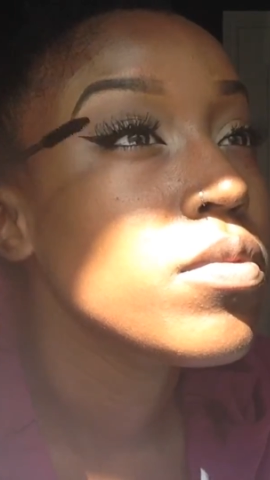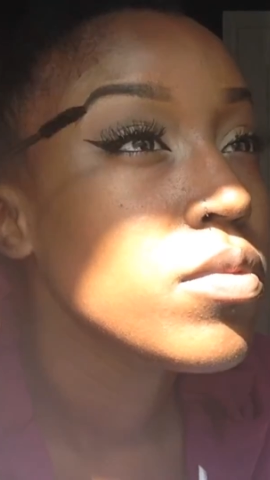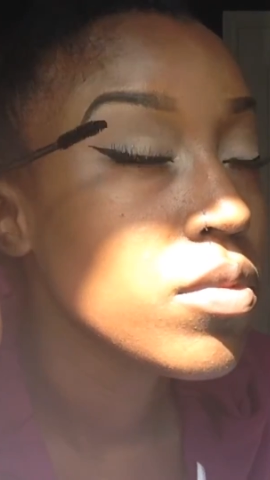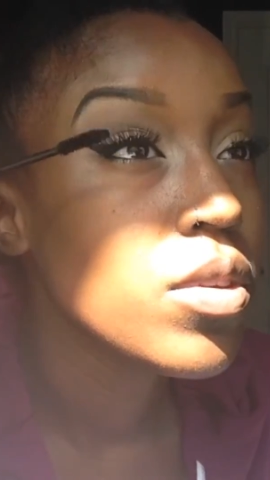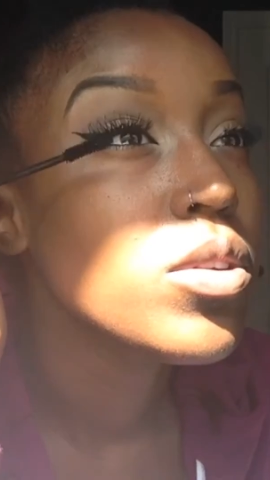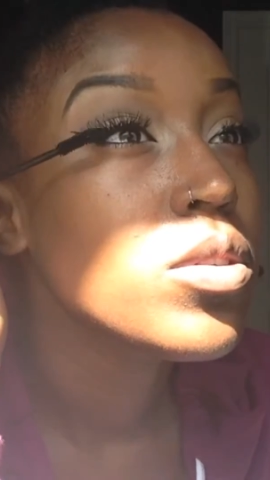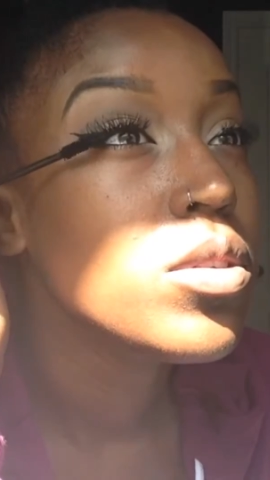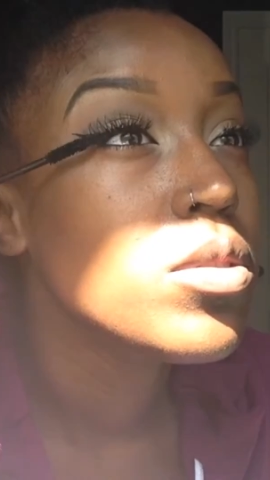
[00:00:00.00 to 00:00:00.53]

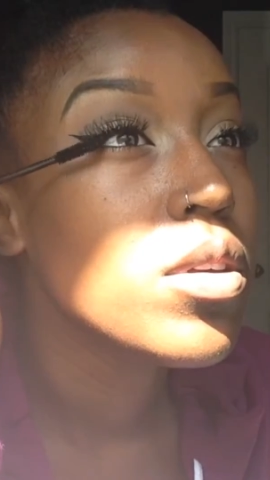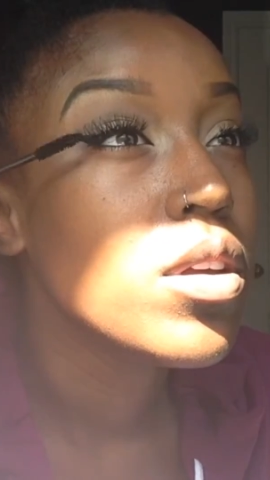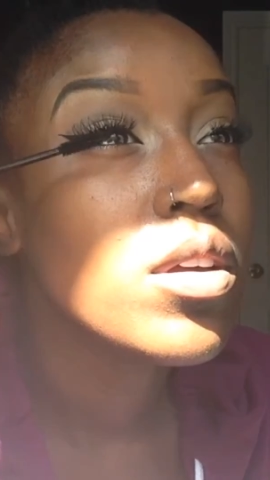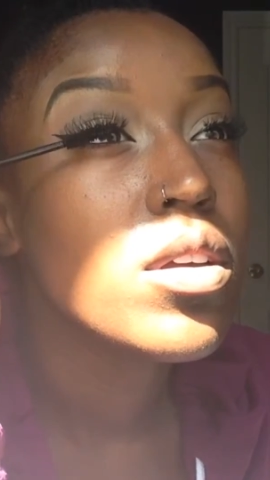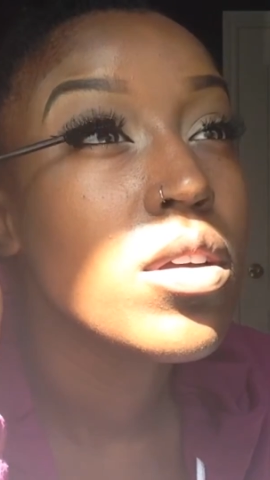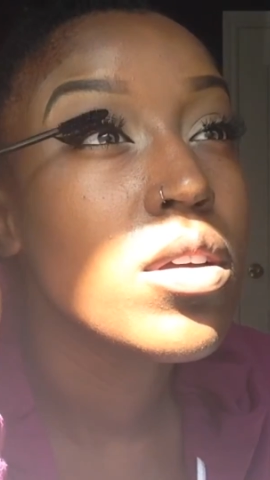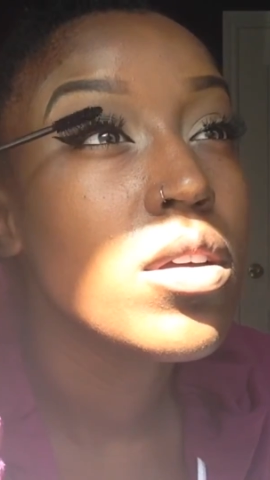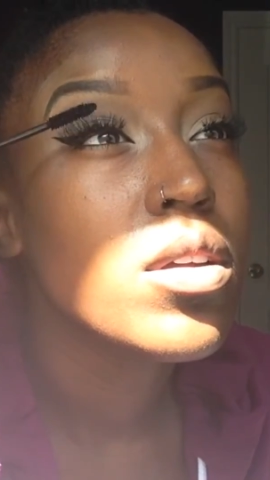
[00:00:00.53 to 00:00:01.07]
And now it's time
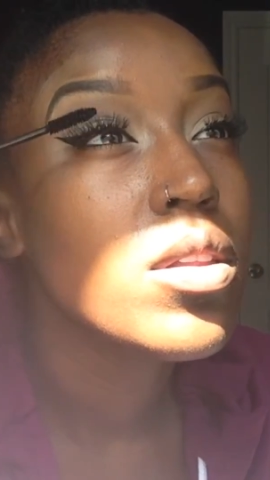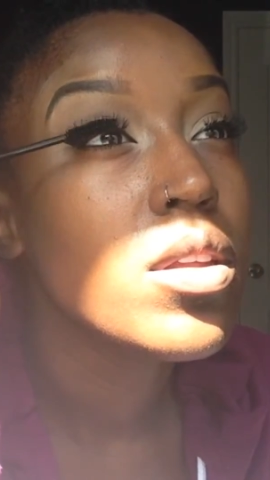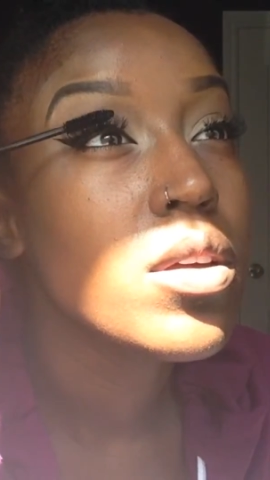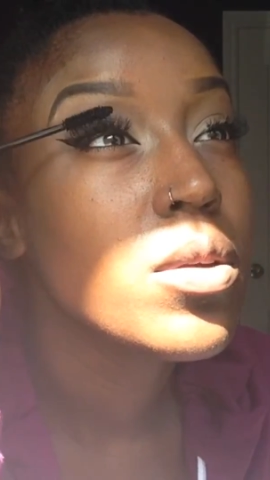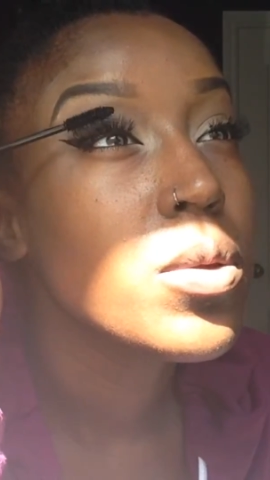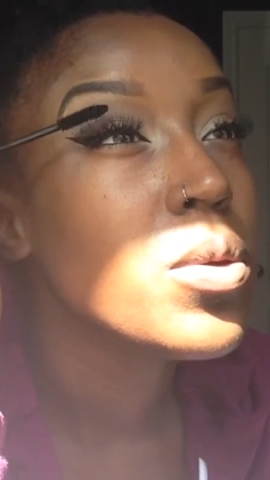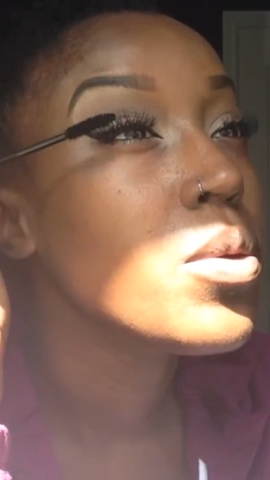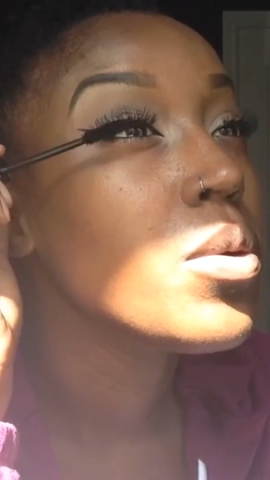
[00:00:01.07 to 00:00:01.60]
for some
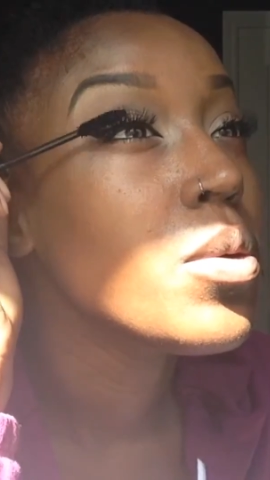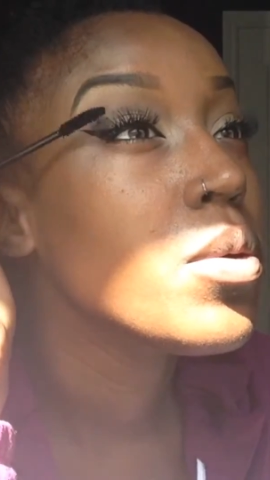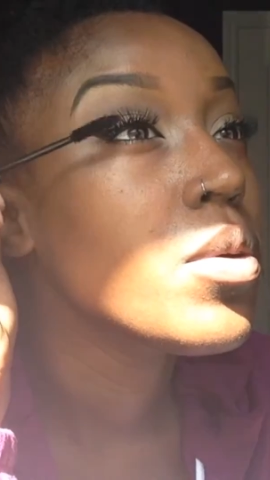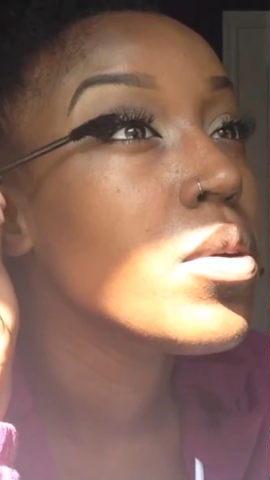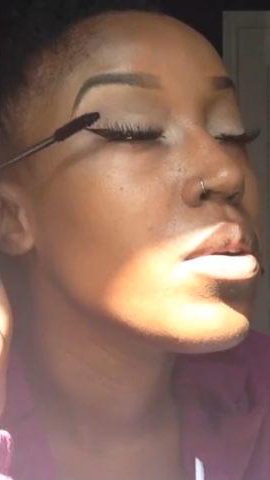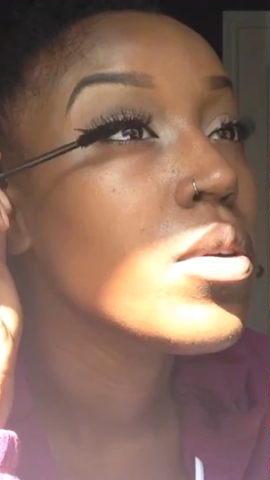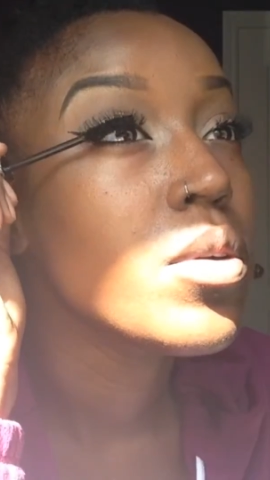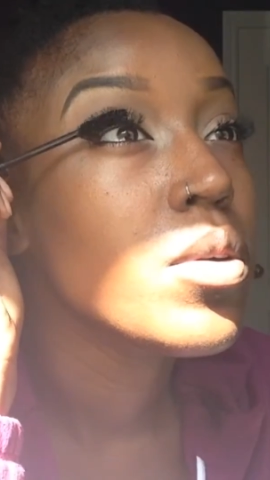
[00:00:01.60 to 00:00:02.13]
light
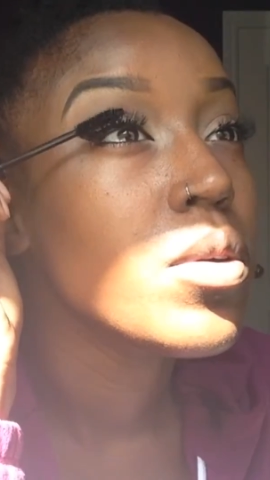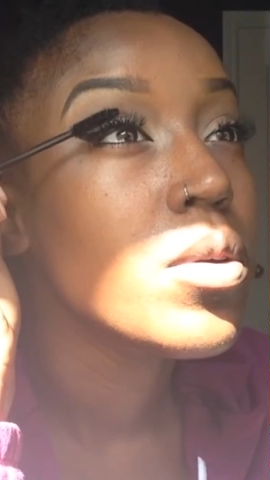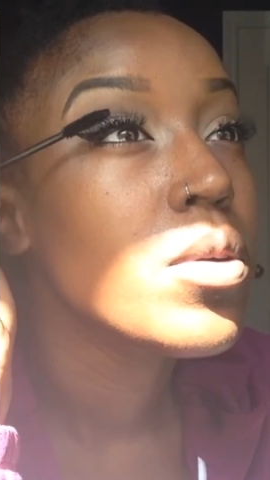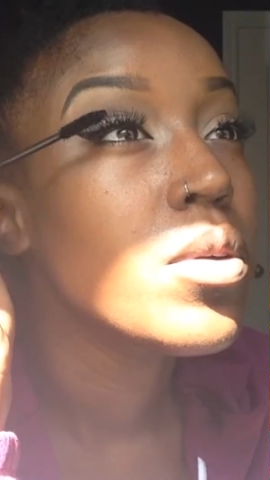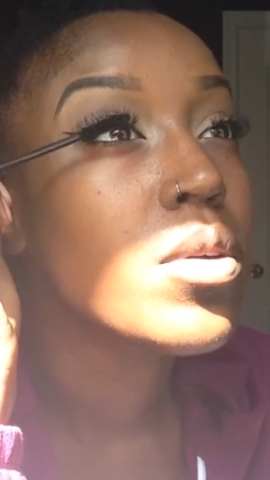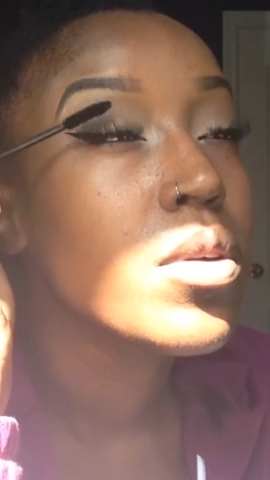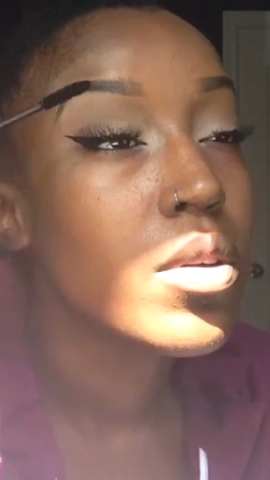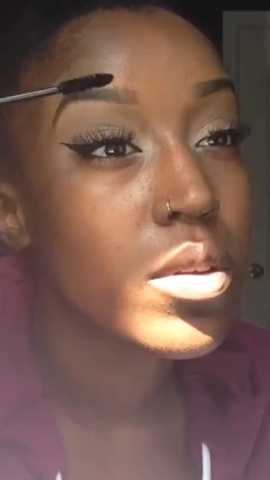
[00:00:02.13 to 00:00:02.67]
mascara, not too
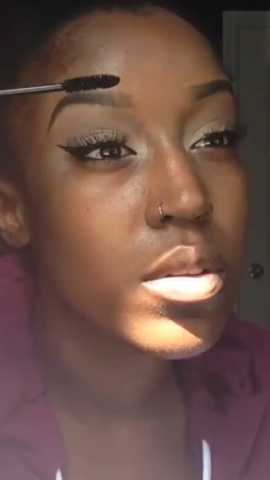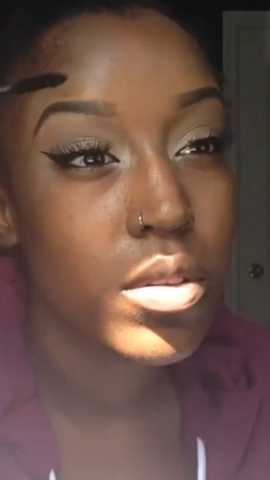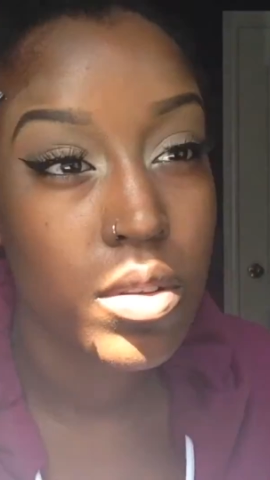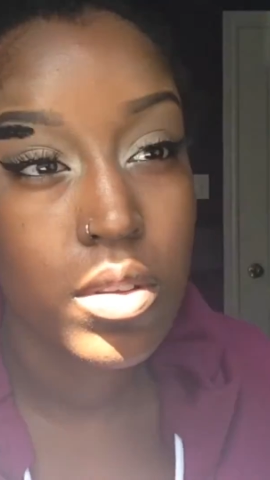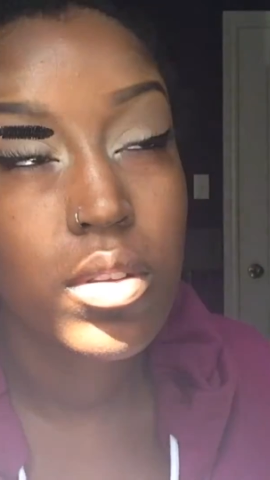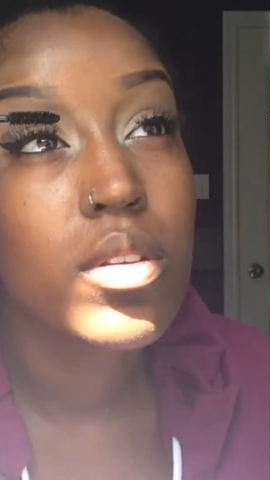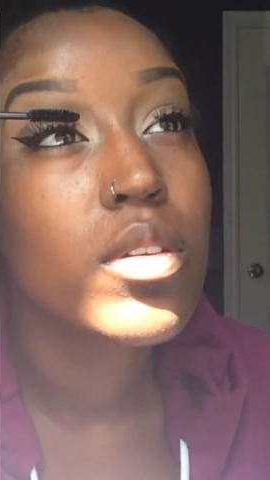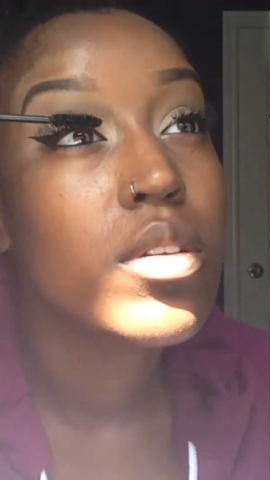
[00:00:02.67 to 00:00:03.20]
much because I don't
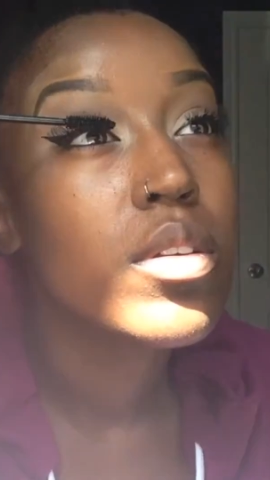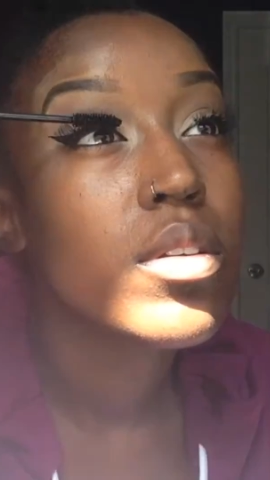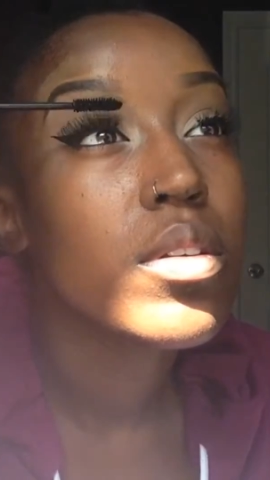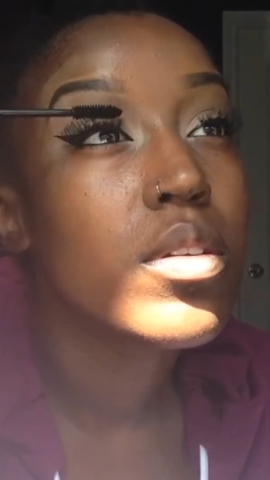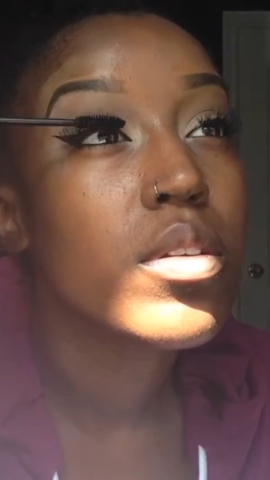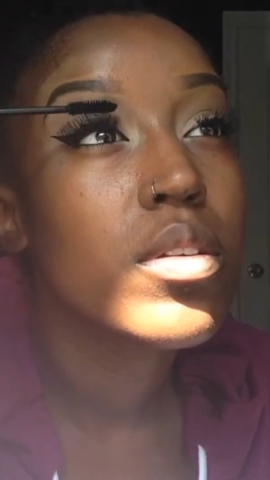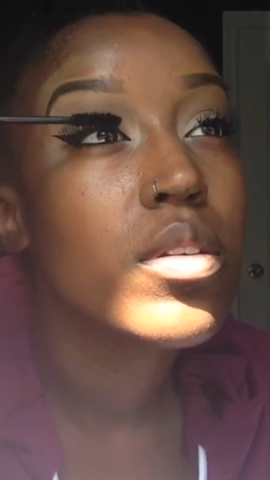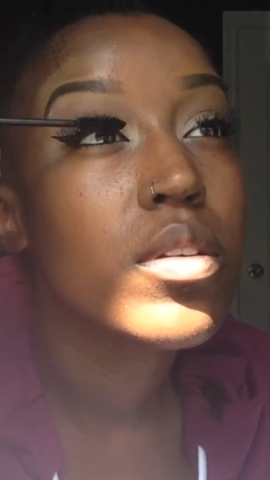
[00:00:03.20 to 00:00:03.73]
want my
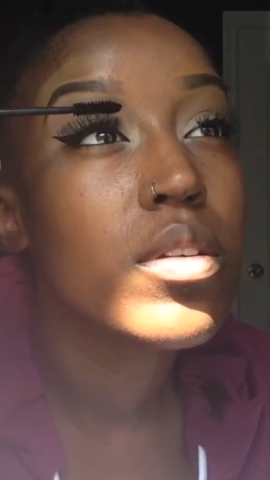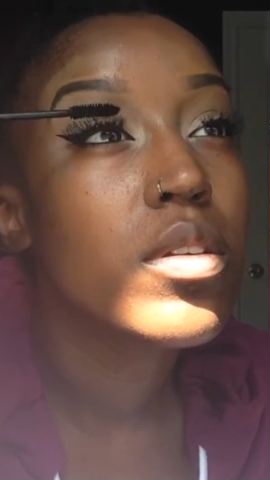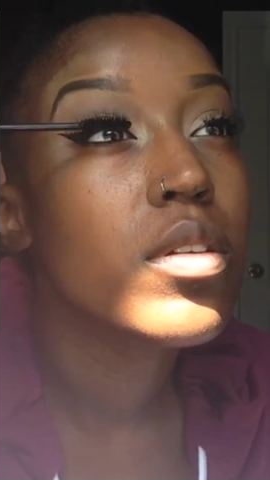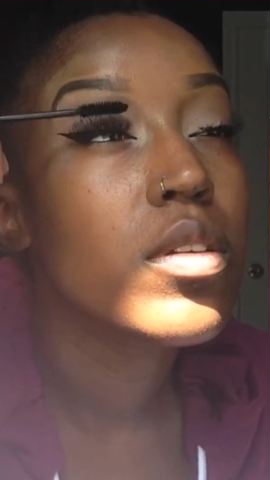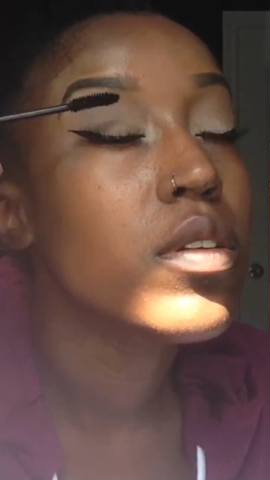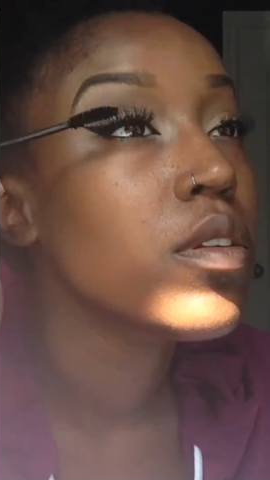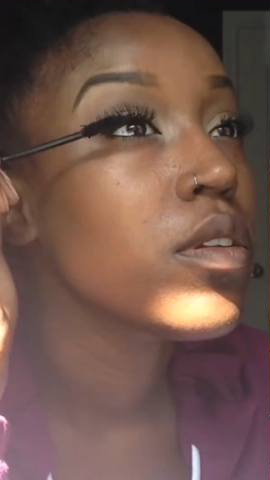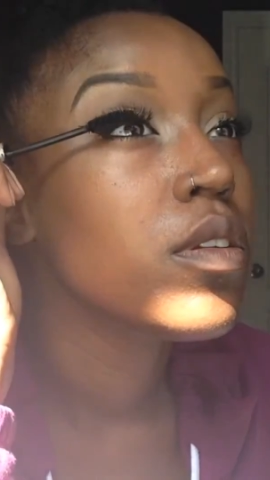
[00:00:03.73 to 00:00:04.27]
lashes to look
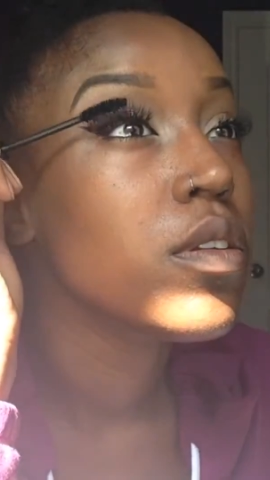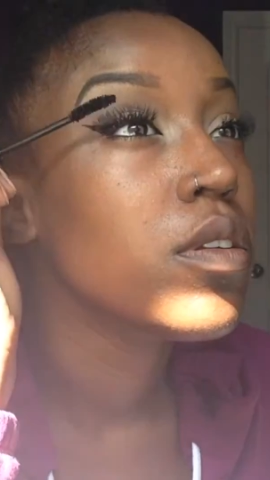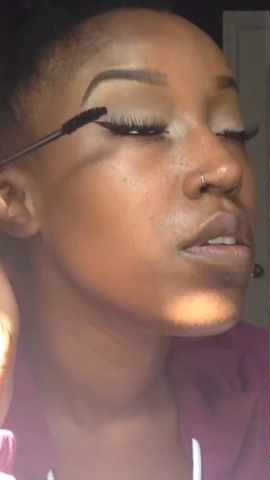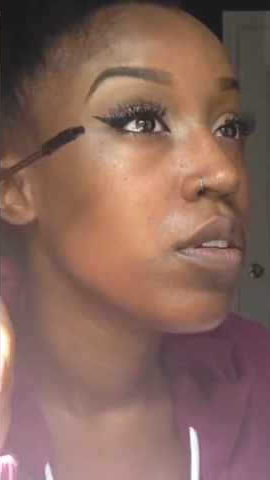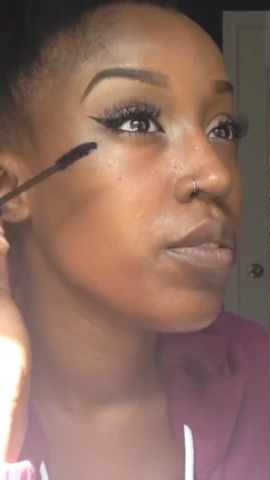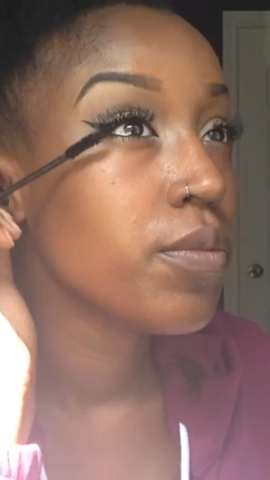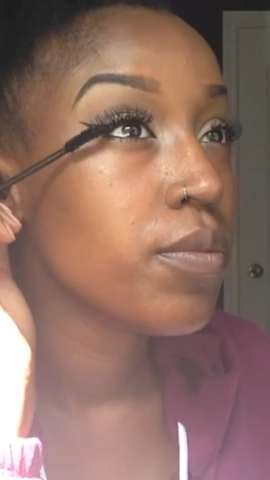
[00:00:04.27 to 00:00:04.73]
too clumpy.